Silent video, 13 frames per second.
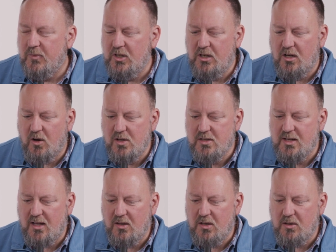You know, it's
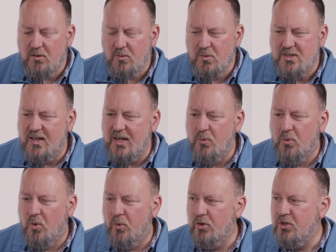not like
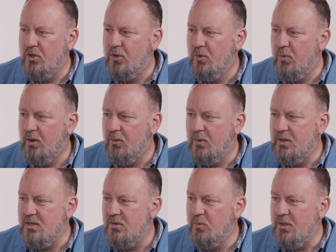World War II where
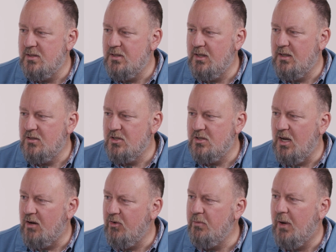we send just
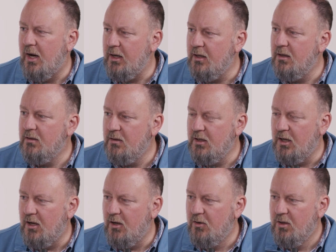everybody. You
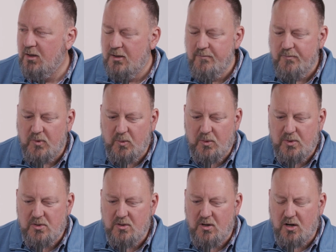know,
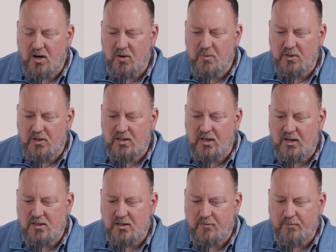our
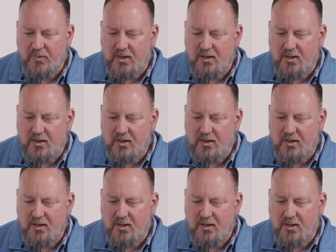military is a